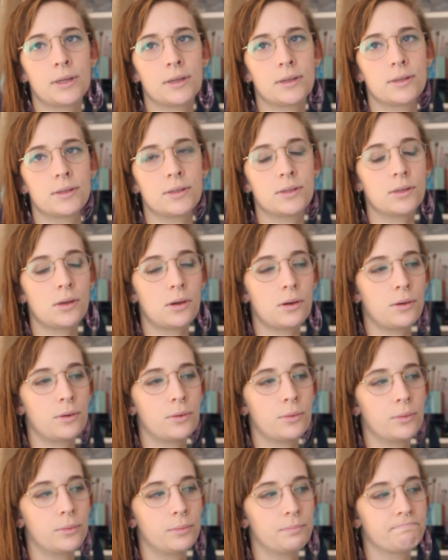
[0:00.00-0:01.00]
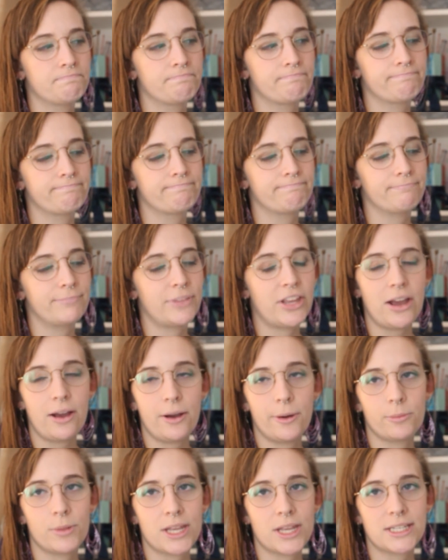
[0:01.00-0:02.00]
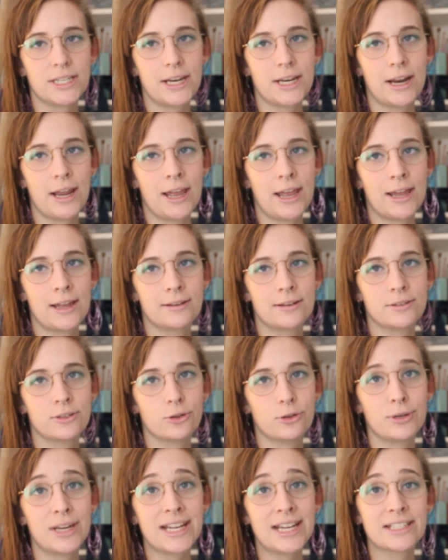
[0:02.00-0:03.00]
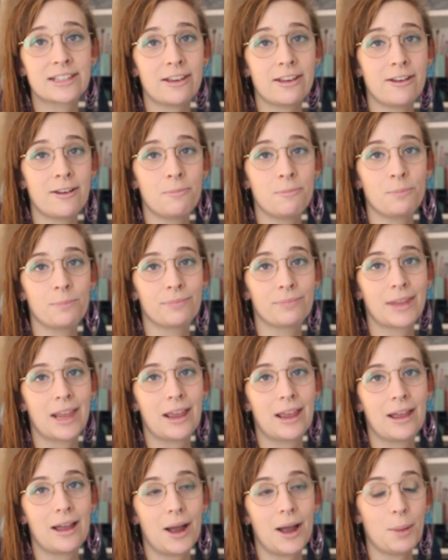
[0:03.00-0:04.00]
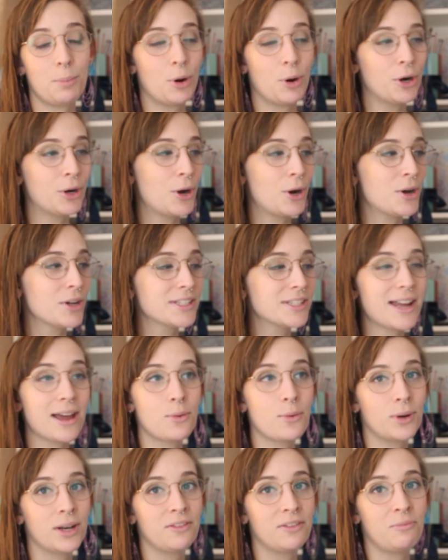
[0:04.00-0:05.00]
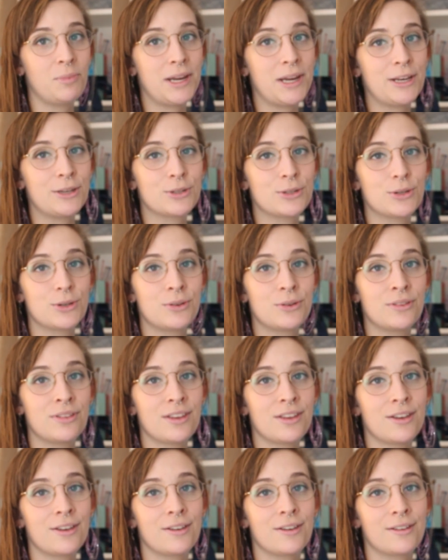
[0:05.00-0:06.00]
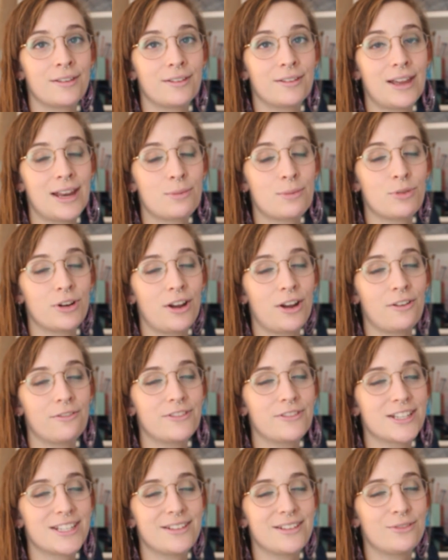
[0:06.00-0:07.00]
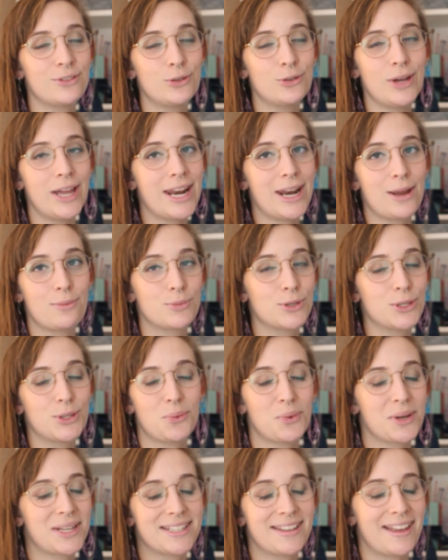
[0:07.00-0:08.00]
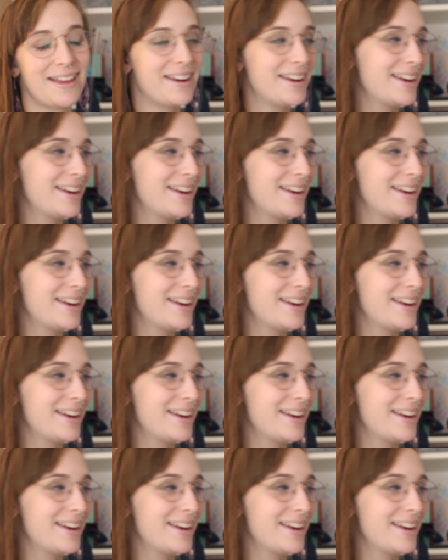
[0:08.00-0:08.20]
So yeah, that's it. And so next time I podcast, I will have been to the Edinburgh Yarn Festival, and I'm so excited.